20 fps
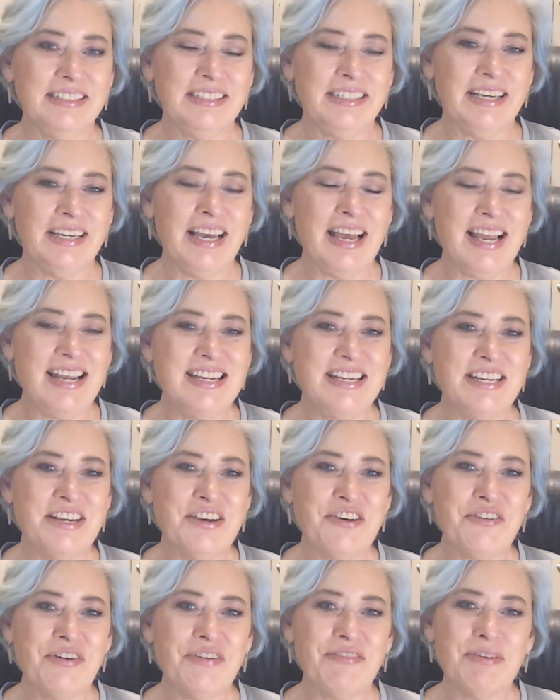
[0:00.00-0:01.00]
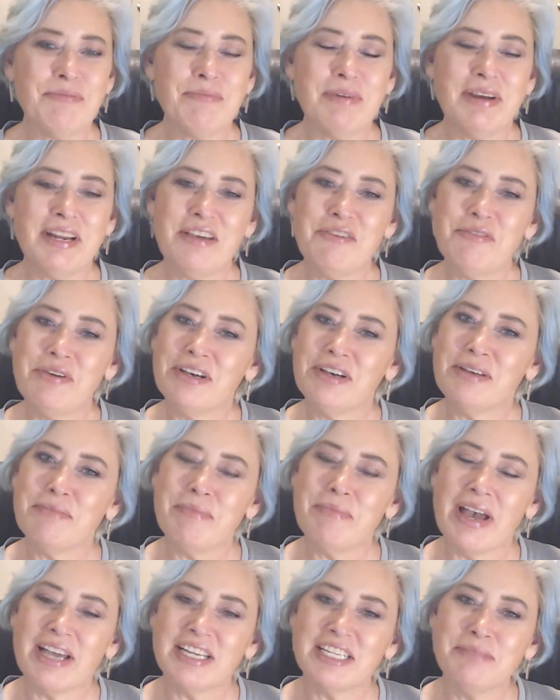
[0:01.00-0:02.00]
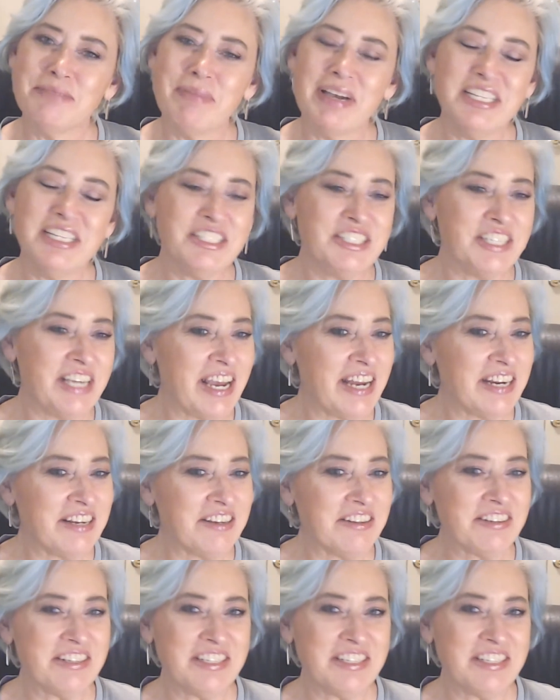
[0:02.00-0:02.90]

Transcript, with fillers: Hello everybody, welcome back to my channel.